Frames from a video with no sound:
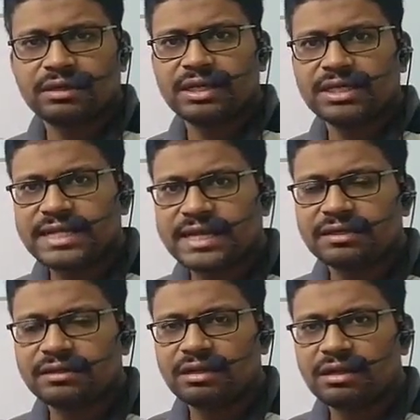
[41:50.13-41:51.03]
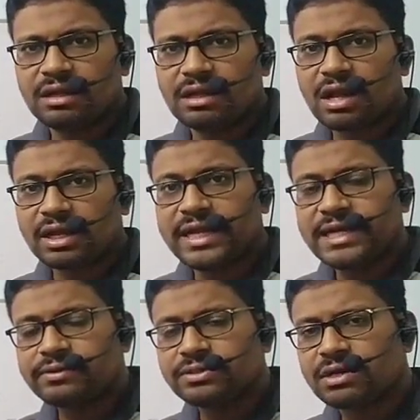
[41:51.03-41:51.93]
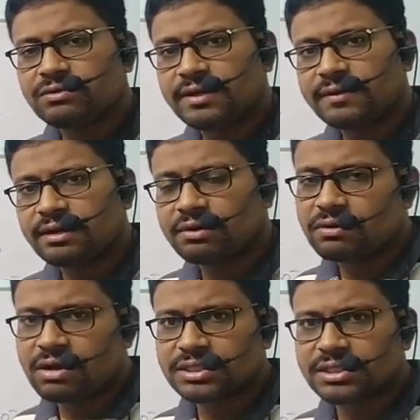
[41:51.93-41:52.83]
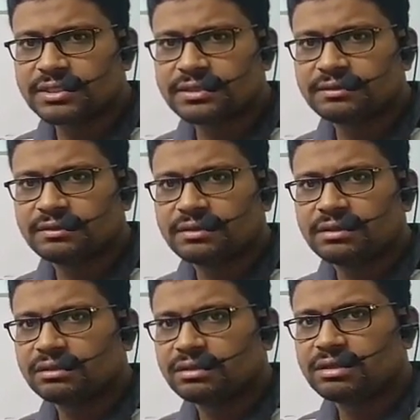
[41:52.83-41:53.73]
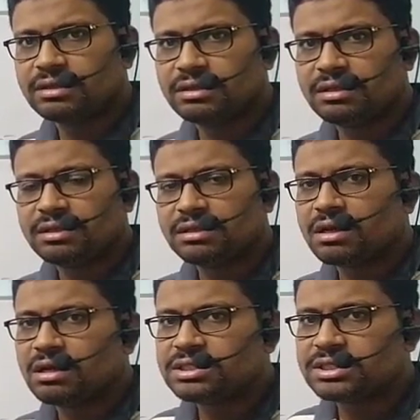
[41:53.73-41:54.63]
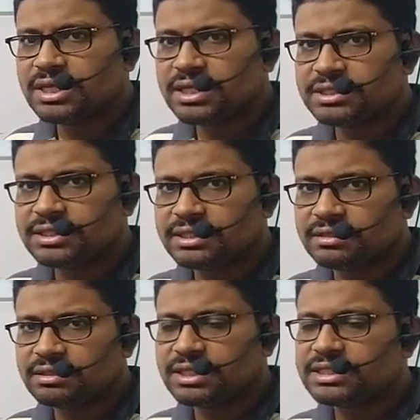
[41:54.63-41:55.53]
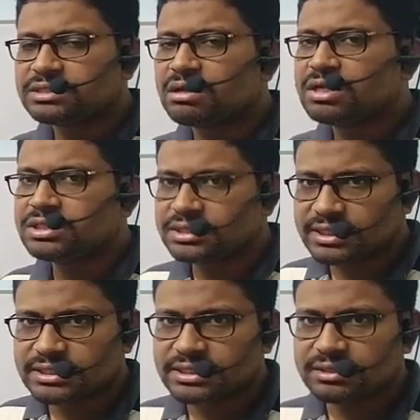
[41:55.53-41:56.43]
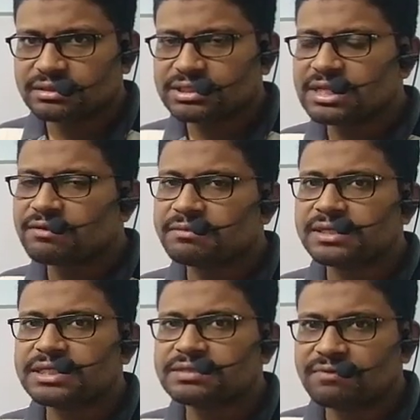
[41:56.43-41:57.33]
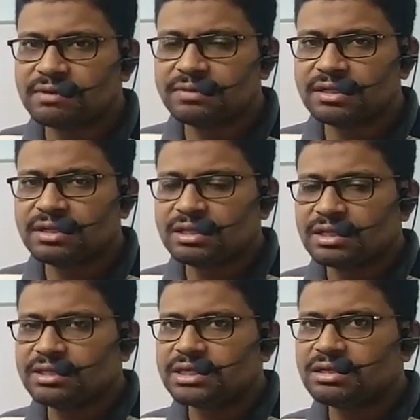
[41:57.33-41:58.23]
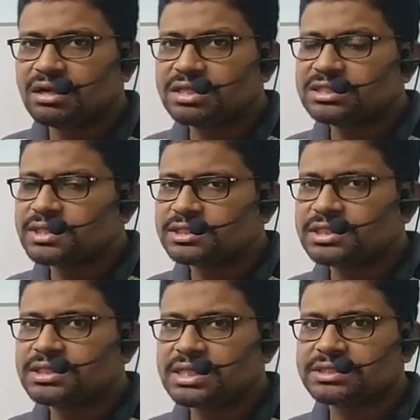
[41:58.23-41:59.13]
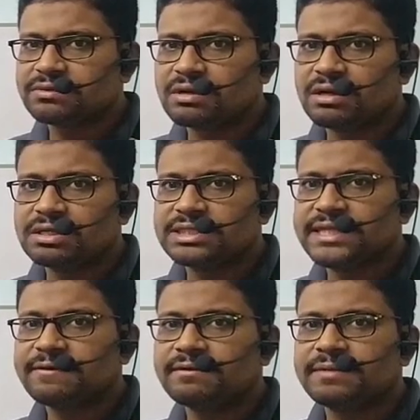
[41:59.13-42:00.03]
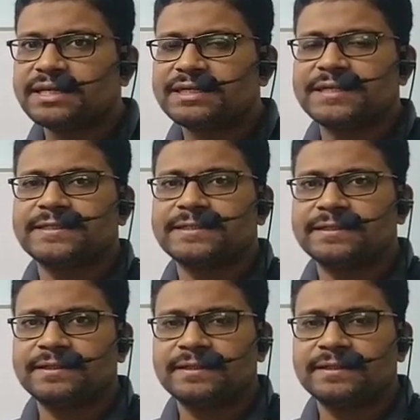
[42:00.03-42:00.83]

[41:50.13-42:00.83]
Second, ketones, how they will undergo oxidation. Third, tolerance reagent, that is tolerance test. Silver mirror is formed. The tolerance test is also called silver mirror test.